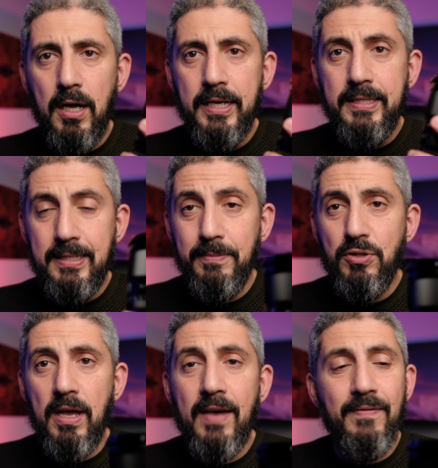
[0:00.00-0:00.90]
It seems
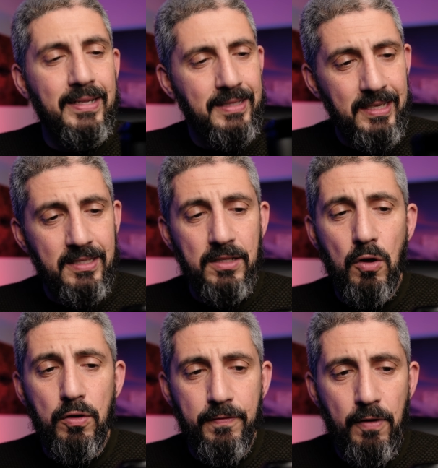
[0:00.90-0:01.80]
to have a decent
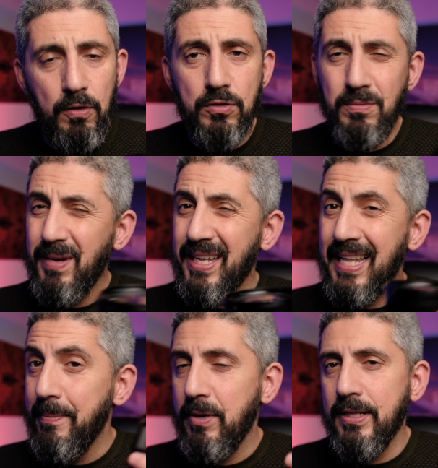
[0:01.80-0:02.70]
autofocus, but
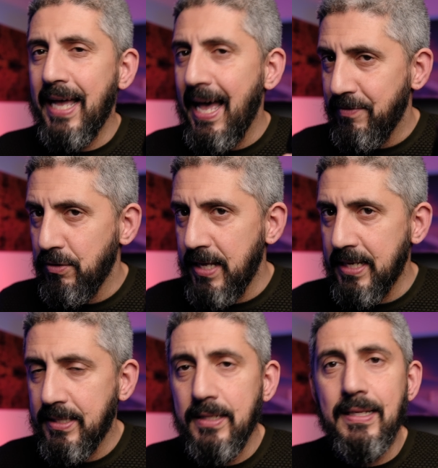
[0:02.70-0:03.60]
I'm gonna have to
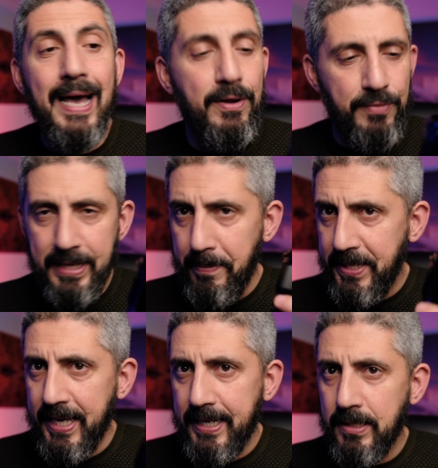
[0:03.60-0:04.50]
test it. I already
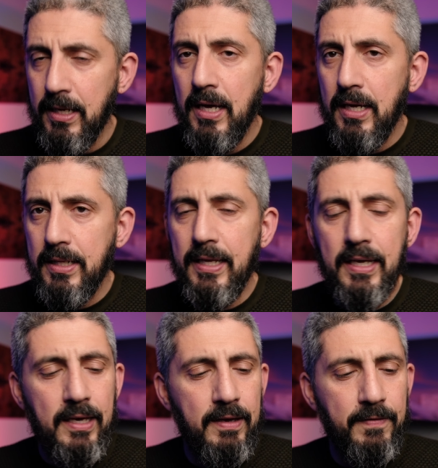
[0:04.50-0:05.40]
updated
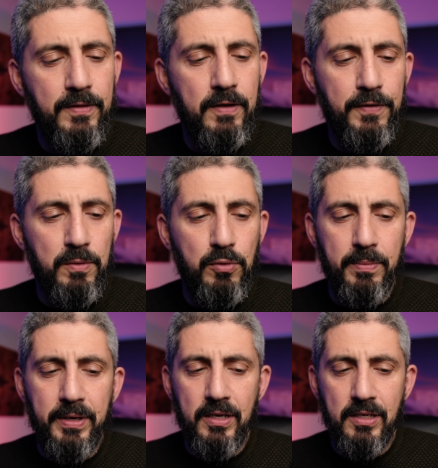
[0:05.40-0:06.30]
the firmware,
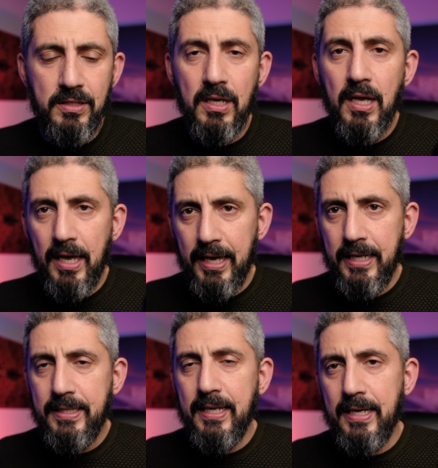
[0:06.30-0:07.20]
because
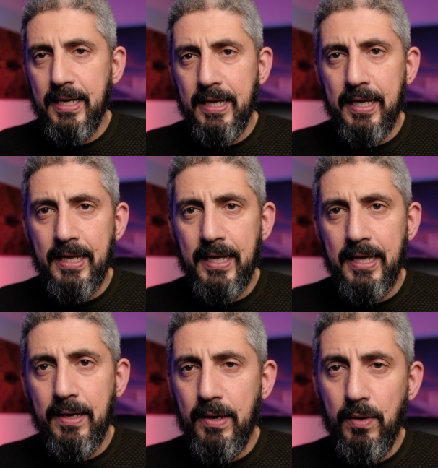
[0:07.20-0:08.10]
it
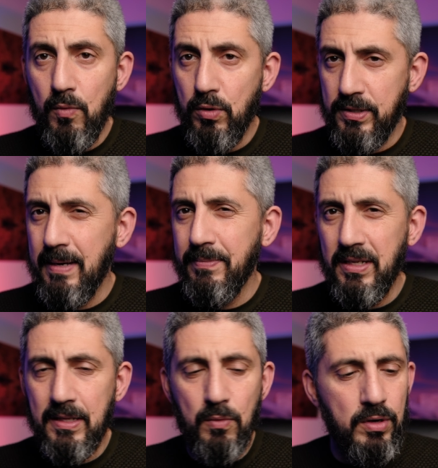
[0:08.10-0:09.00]
was
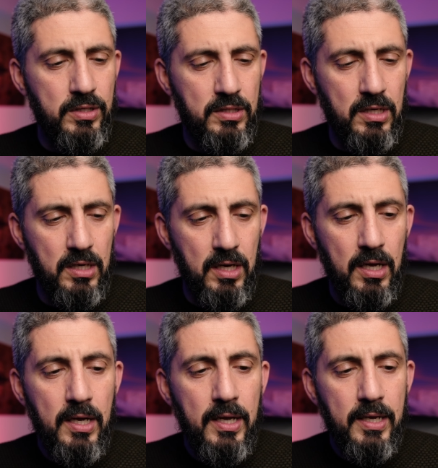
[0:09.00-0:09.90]
something that was
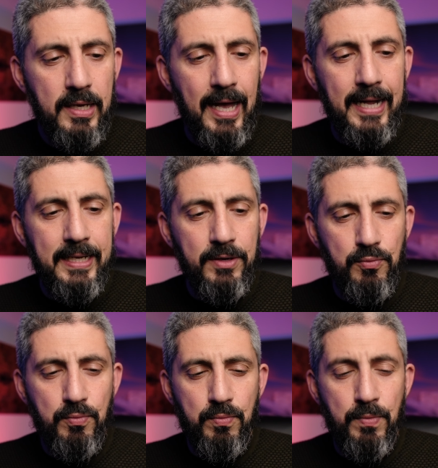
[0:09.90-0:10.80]
highly
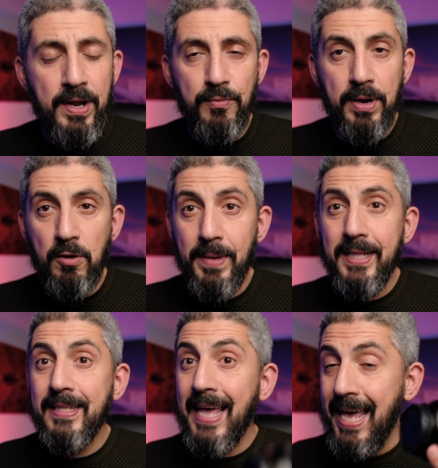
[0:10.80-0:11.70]

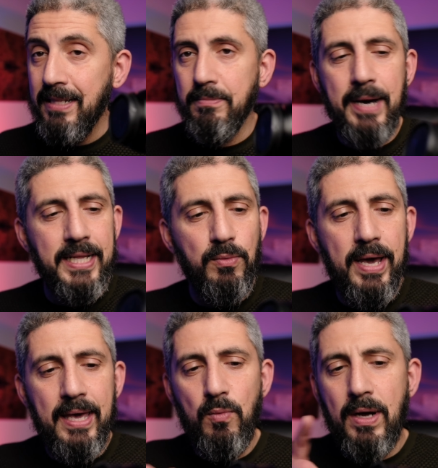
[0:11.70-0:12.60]
recommended. And by the
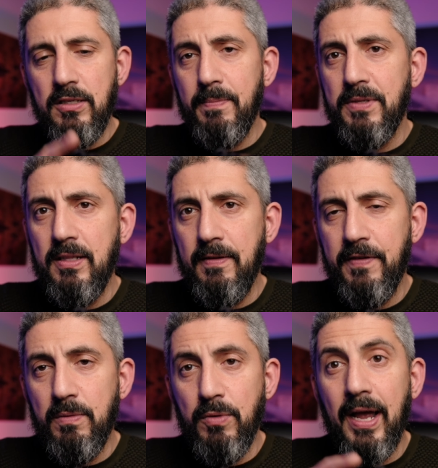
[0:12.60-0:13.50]
way, once I update the
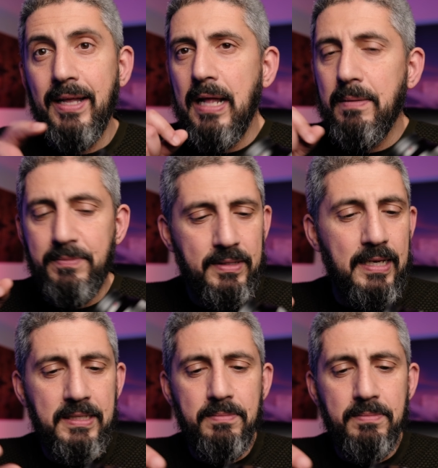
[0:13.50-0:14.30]
firmware, at least